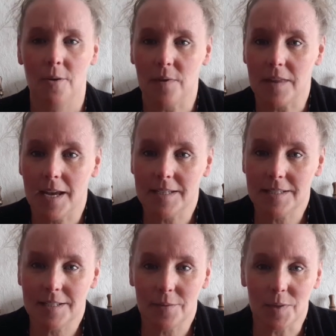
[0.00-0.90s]
with that,
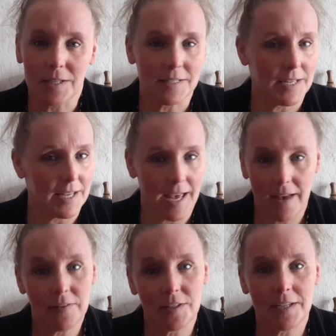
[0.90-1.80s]
I'm going to say
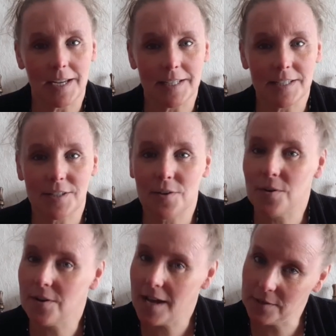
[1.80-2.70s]
have a good night
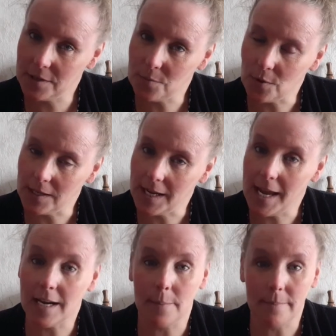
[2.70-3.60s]
or have a good morning,
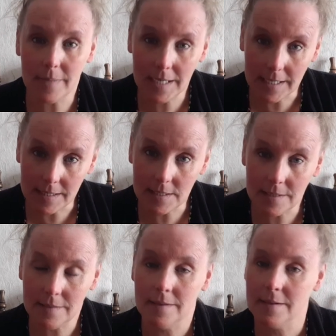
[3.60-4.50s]
and I might
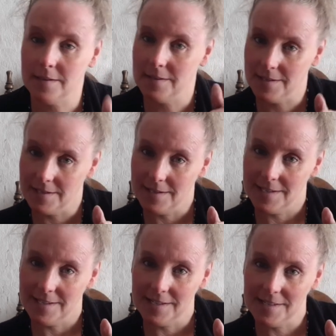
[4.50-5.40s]

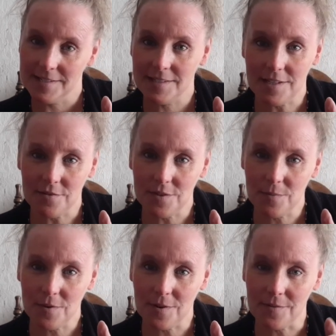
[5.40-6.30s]
see you
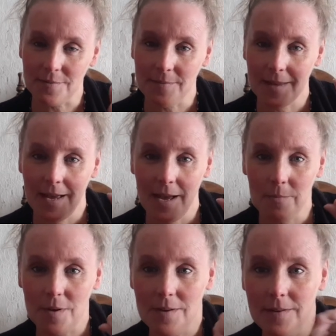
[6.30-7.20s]
tomorrow. Bye.